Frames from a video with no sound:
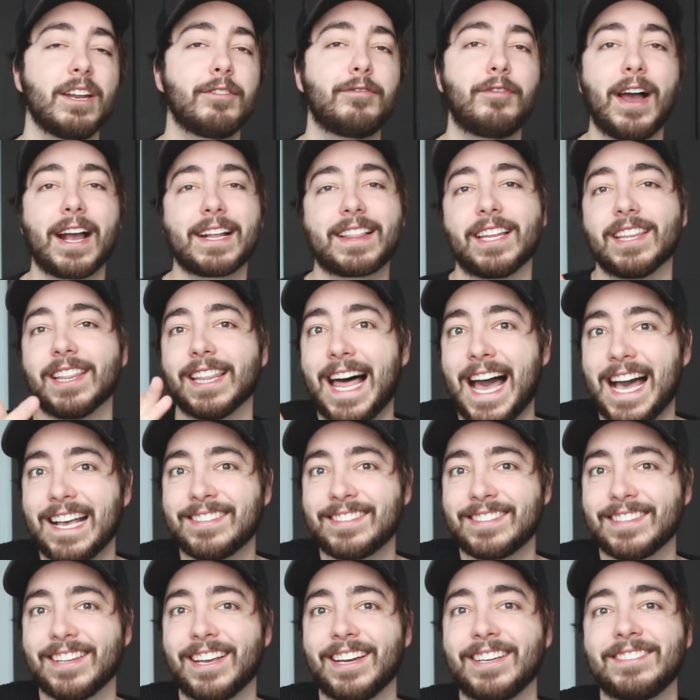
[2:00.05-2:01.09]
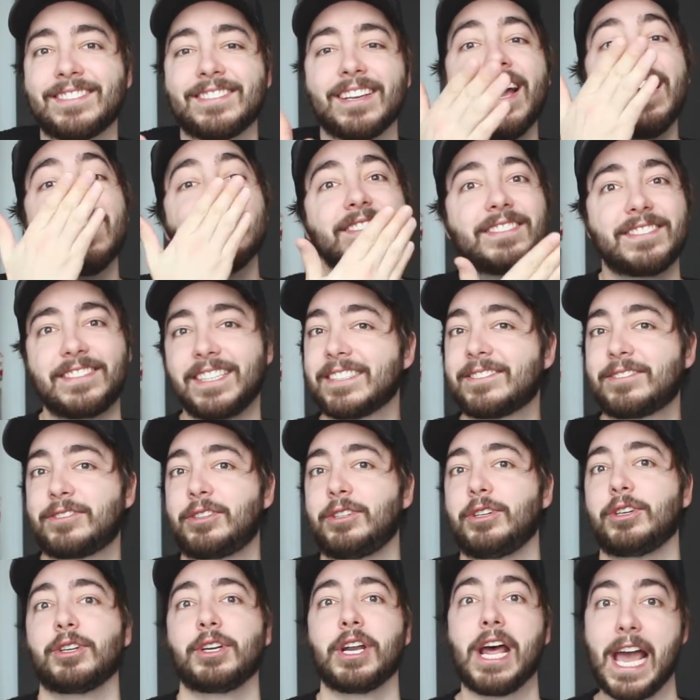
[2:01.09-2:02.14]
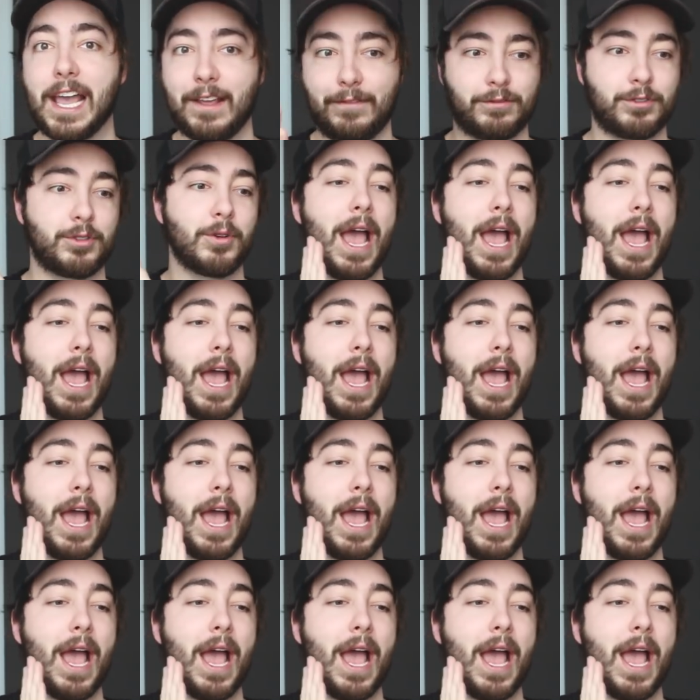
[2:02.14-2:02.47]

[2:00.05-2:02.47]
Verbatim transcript: in fact, the last slice sticks to your knife,